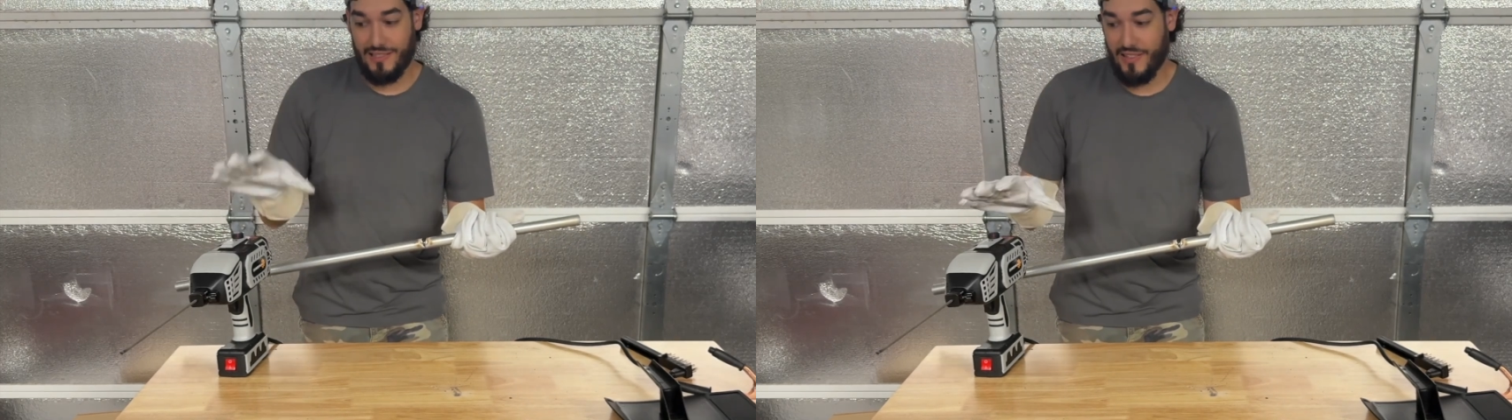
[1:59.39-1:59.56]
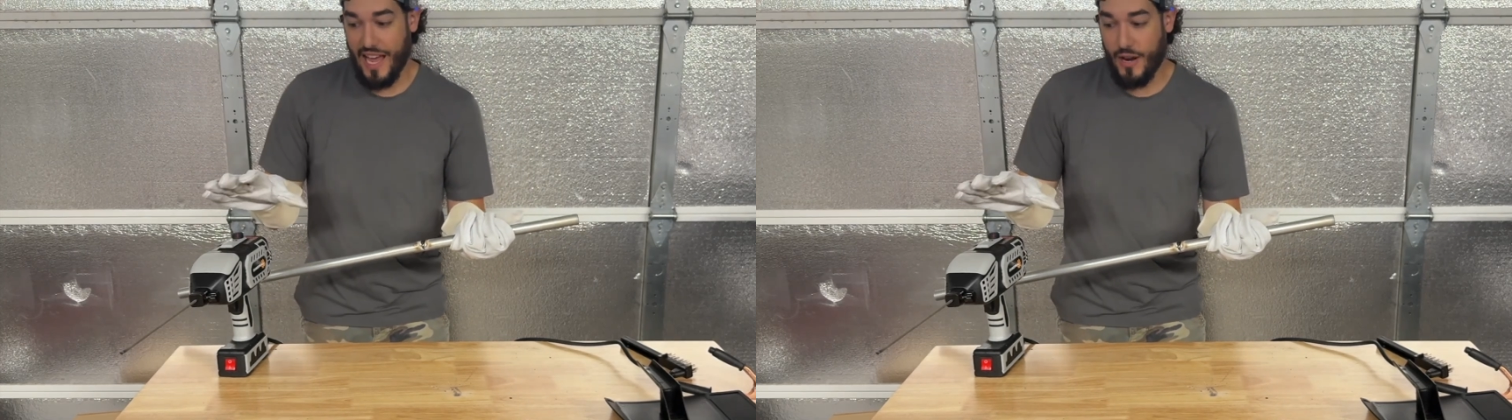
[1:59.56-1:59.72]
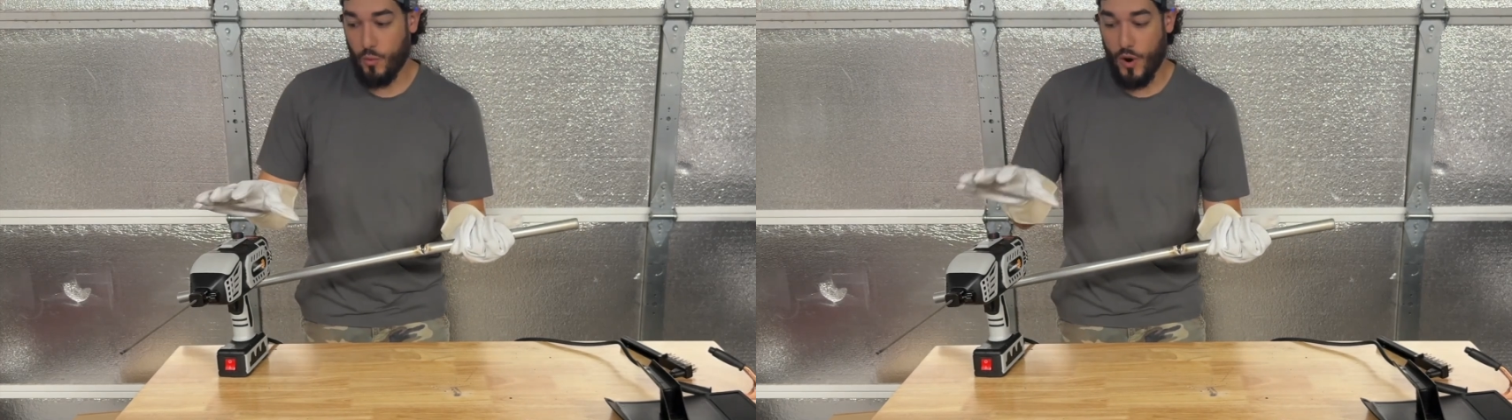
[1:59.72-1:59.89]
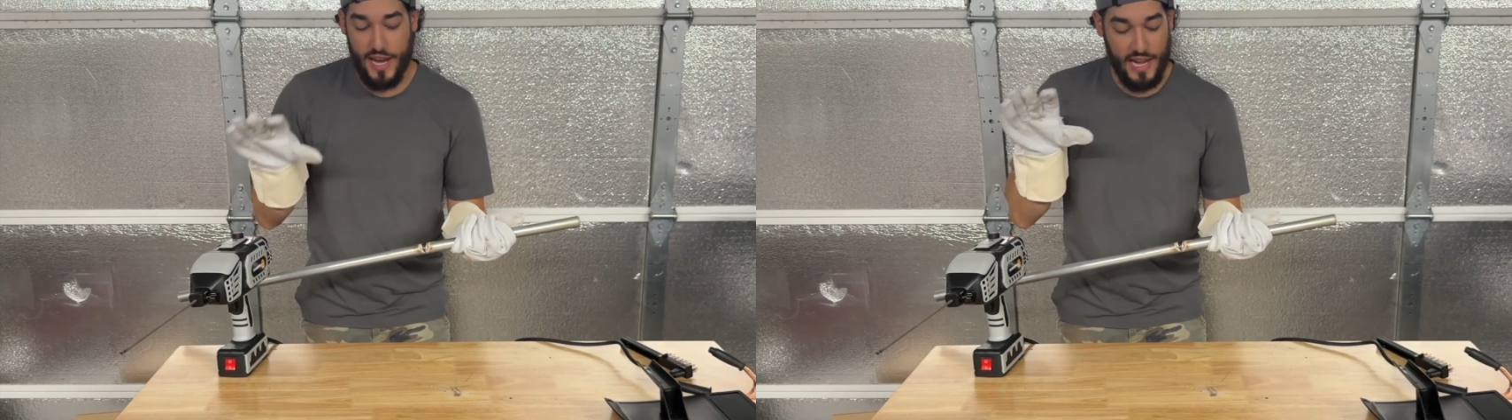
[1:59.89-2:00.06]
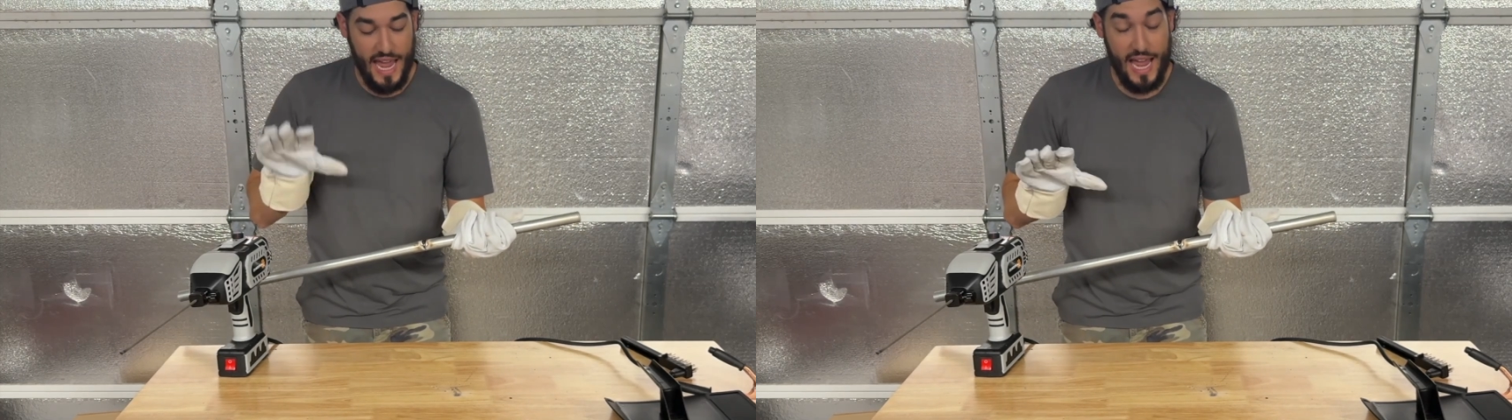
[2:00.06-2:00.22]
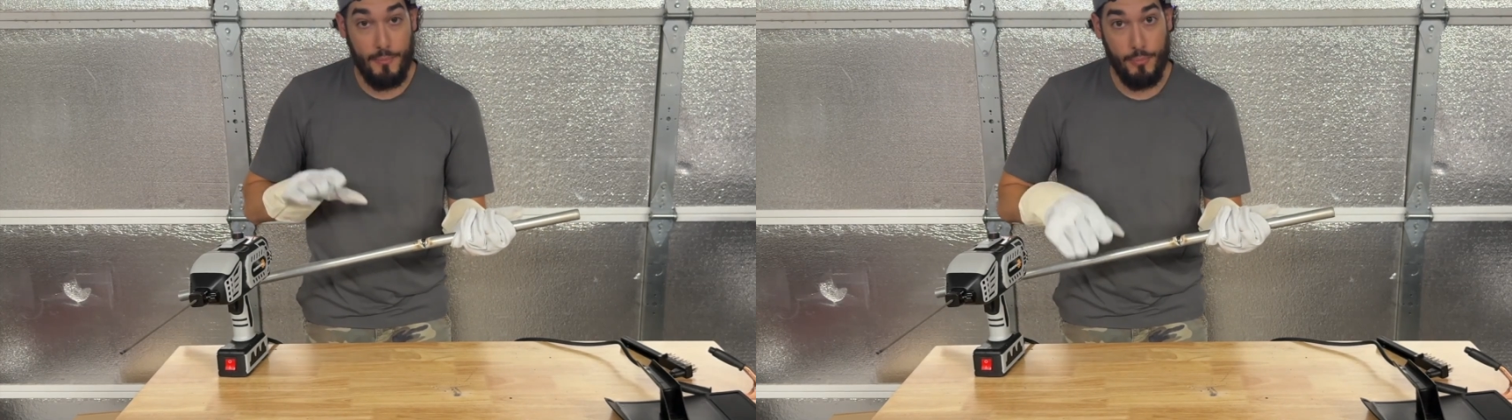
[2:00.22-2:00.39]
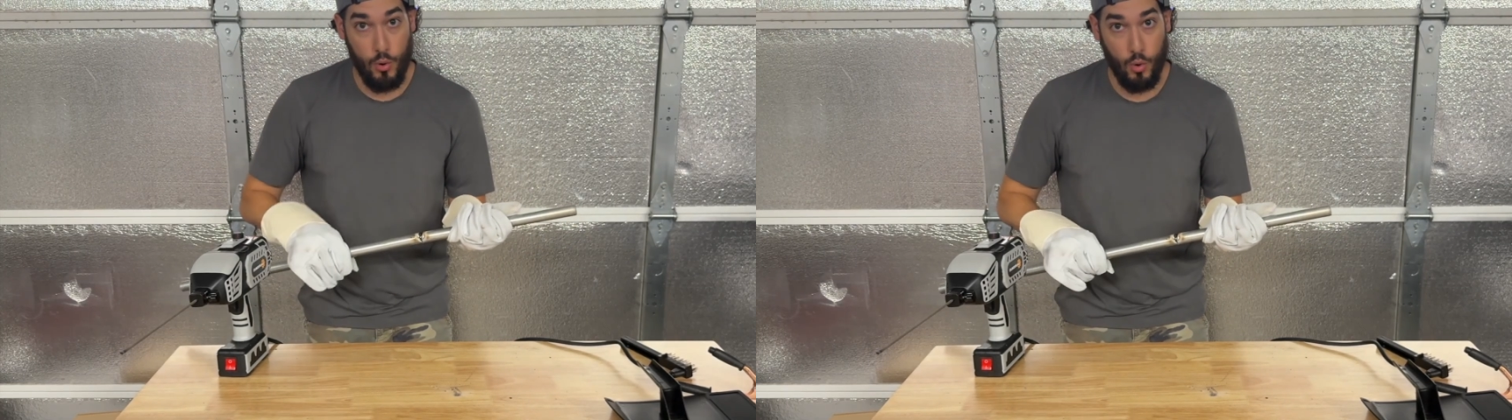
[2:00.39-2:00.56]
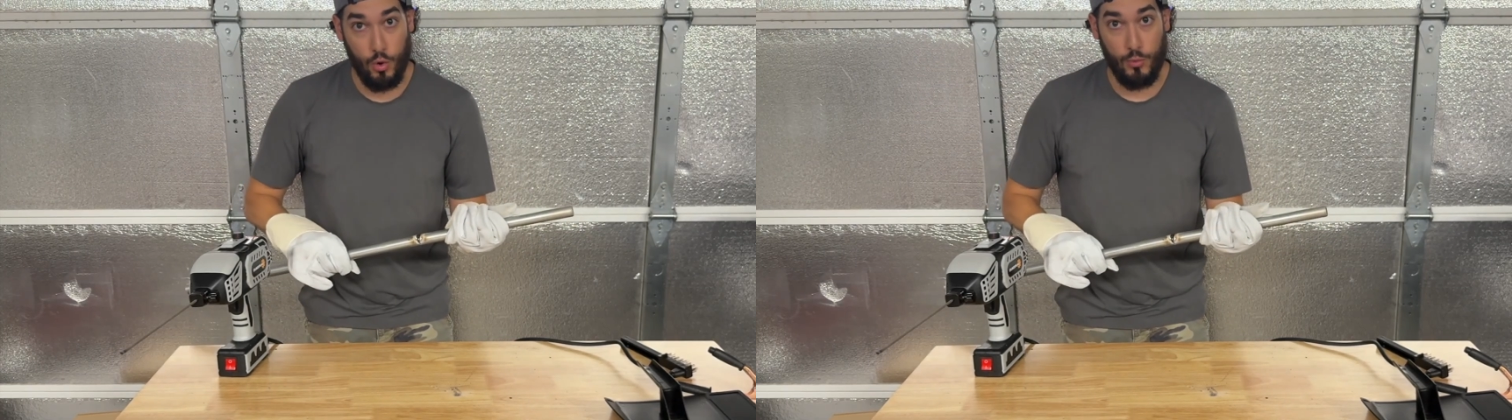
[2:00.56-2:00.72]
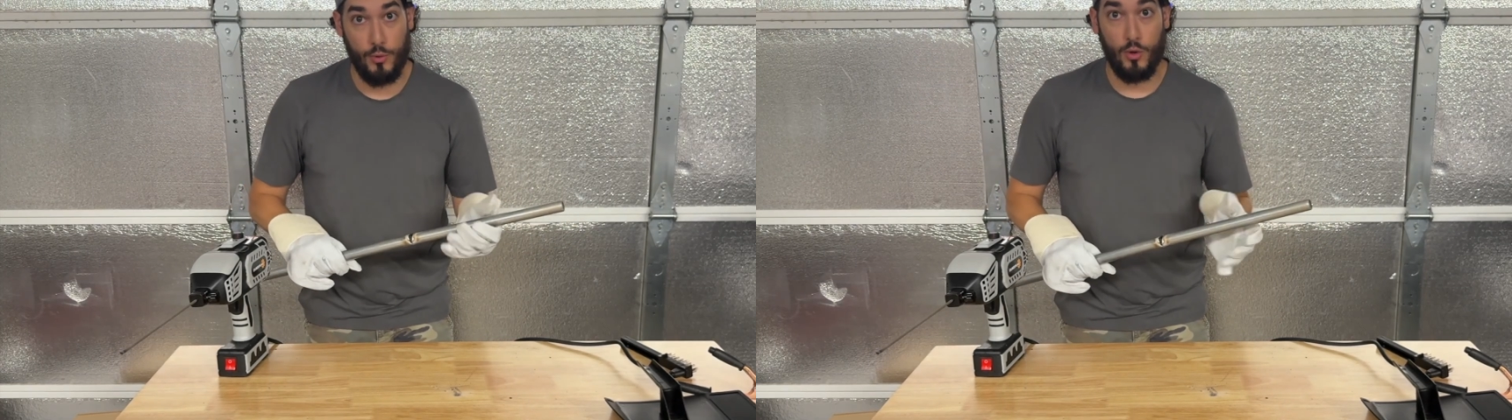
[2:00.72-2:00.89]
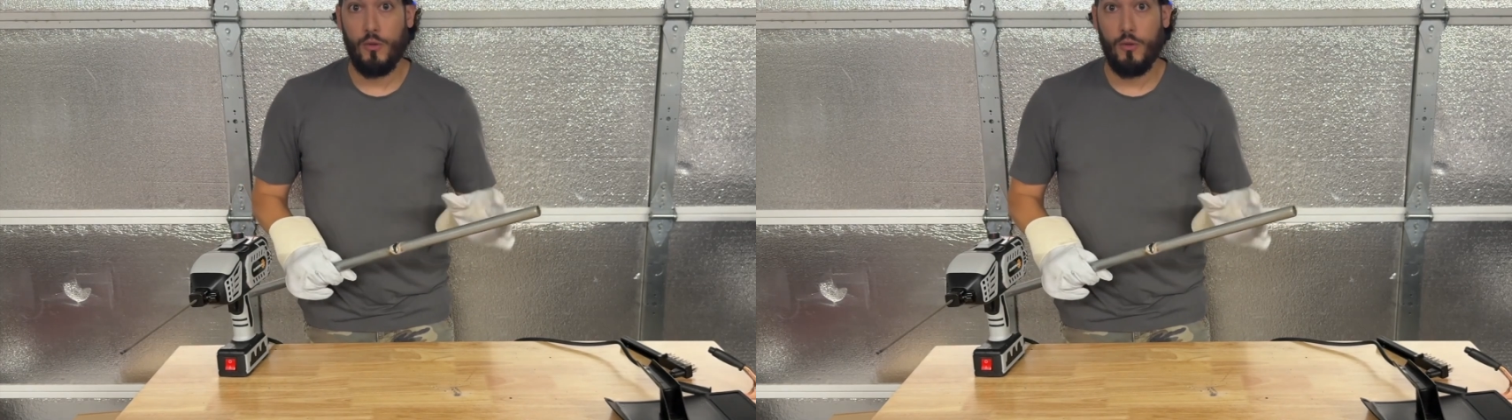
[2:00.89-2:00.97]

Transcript: lightweight and portable